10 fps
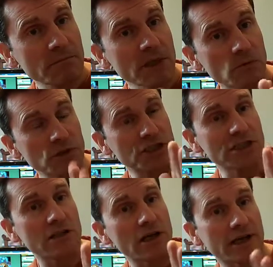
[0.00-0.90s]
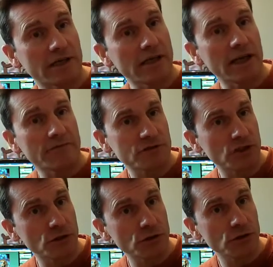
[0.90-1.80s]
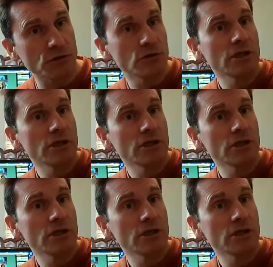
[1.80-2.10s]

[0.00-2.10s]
which is like F2,